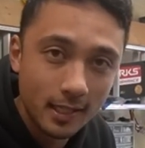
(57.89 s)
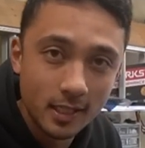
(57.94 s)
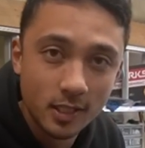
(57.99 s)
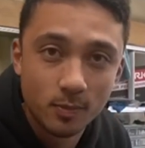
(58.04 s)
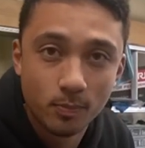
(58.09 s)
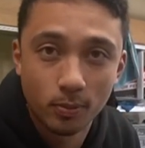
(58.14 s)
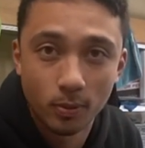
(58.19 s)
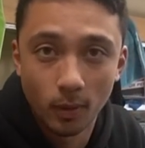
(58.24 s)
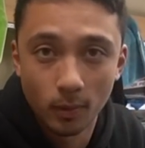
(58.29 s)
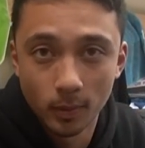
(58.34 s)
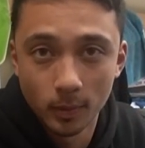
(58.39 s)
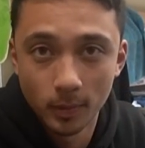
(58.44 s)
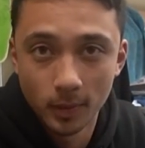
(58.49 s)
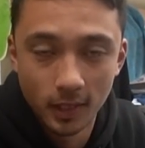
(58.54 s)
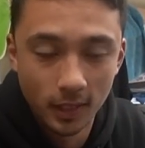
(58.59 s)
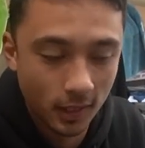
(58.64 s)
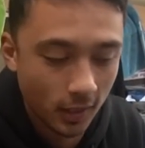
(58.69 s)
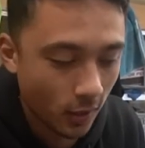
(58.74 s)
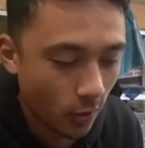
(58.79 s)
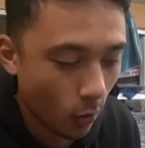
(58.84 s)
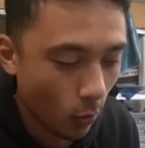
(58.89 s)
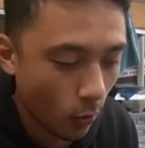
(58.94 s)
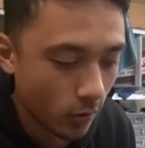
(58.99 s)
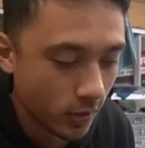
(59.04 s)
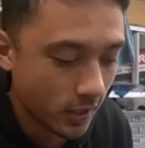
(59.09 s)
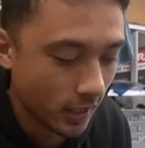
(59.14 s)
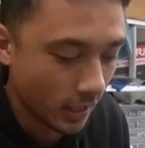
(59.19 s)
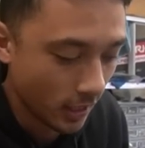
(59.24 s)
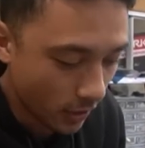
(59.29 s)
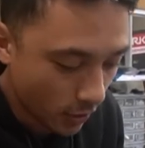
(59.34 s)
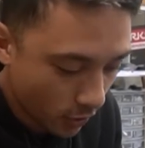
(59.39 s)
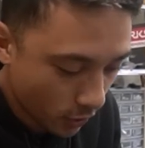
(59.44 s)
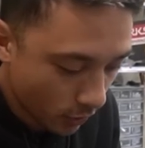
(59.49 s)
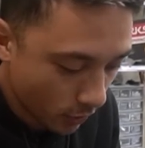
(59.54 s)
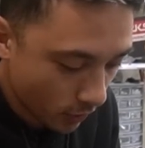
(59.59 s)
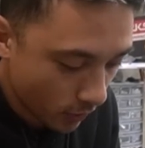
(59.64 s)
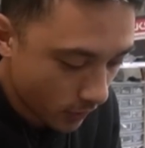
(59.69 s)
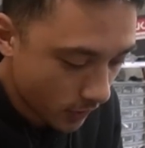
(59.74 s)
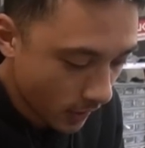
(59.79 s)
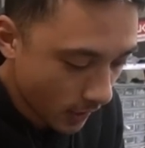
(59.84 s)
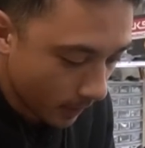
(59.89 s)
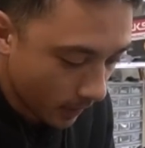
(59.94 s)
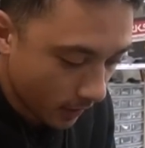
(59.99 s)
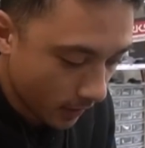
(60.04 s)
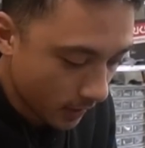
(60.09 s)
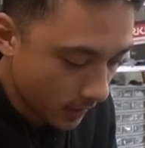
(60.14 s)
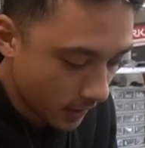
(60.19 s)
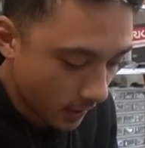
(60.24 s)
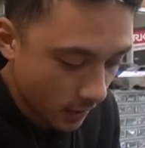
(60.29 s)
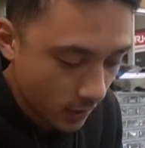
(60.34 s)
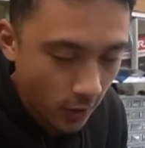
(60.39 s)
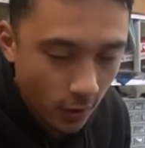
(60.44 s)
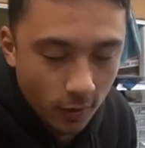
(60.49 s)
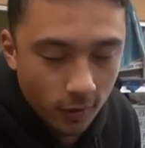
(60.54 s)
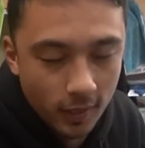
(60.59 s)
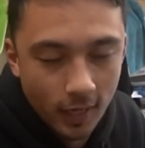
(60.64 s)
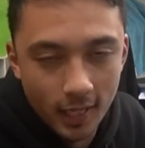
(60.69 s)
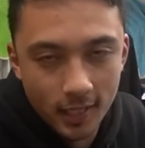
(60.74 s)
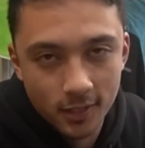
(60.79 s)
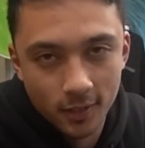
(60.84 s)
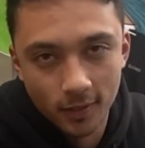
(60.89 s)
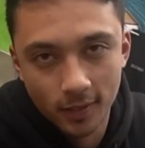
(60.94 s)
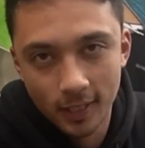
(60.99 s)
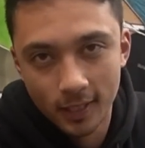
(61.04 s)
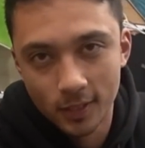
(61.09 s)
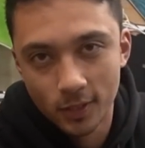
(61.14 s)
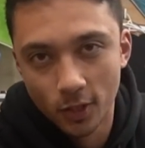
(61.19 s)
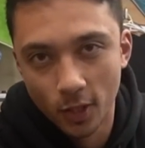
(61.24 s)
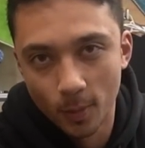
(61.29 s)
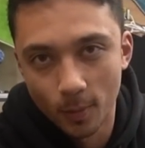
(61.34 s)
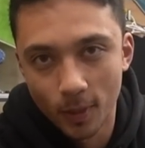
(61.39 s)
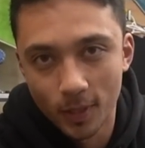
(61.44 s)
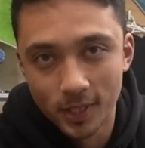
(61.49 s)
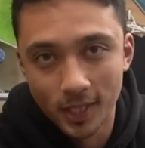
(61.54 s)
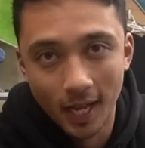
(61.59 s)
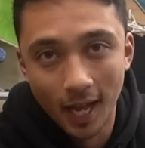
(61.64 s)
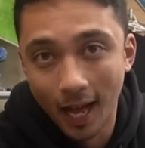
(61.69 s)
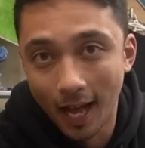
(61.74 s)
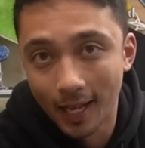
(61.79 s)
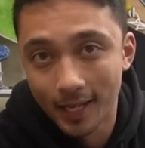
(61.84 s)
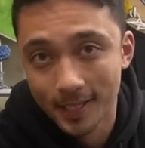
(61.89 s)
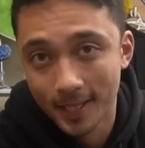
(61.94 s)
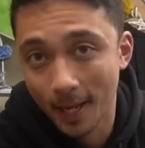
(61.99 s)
is probably going to cause issues because the internal gates on these turbos aren't